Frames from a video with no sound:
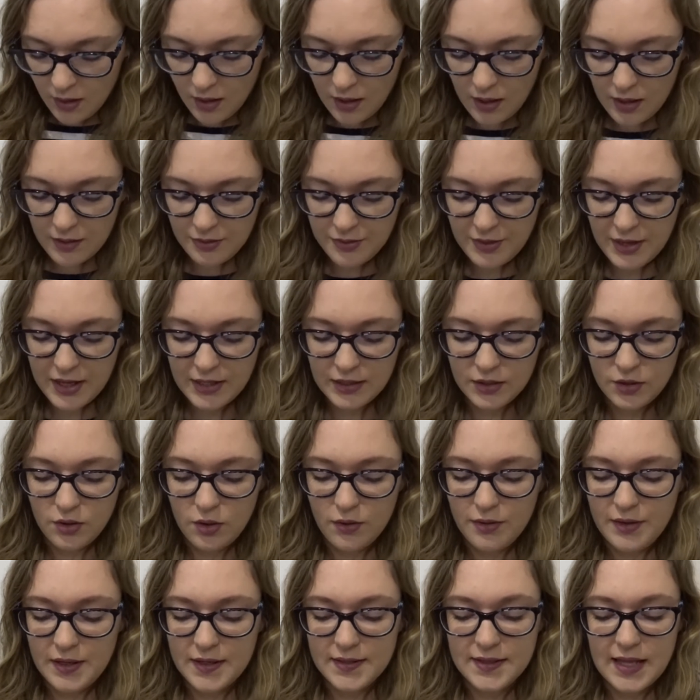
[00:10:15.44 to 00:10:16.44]
I then
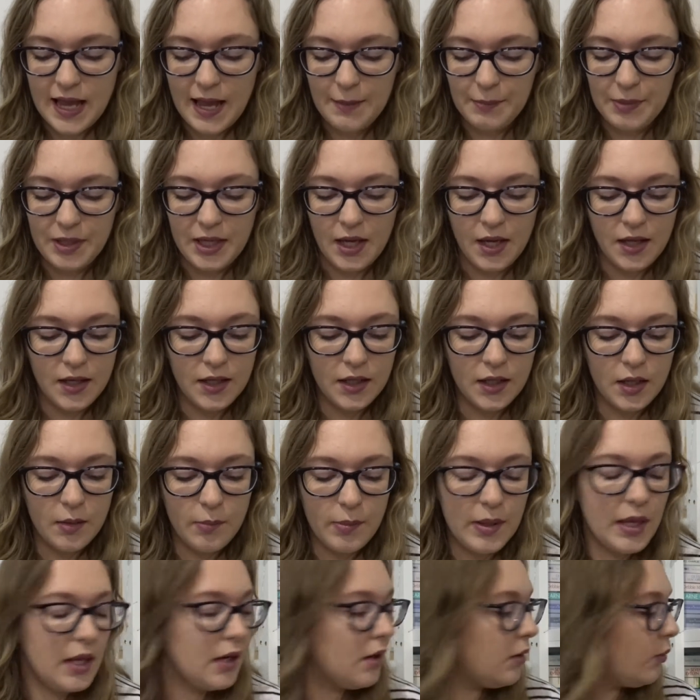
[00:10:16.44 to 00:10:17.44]
got this Happy Hanukkah
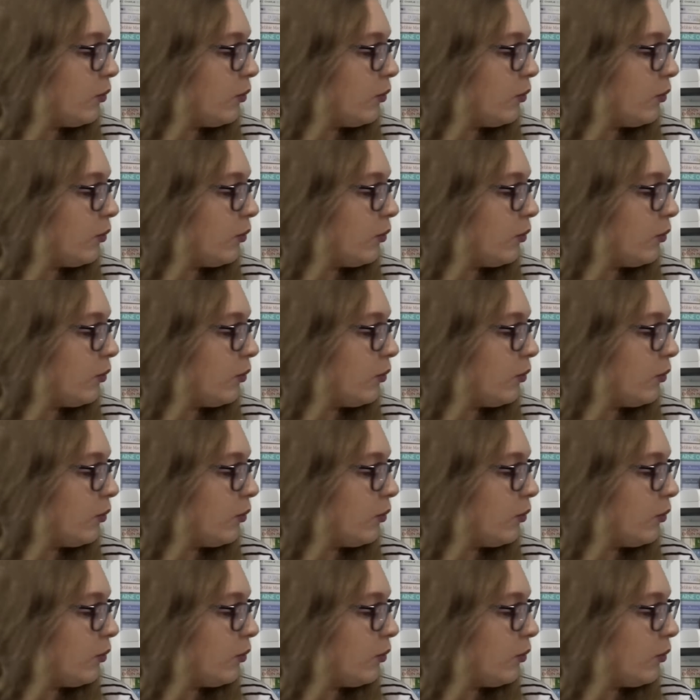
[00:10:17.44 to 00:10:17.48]
pin,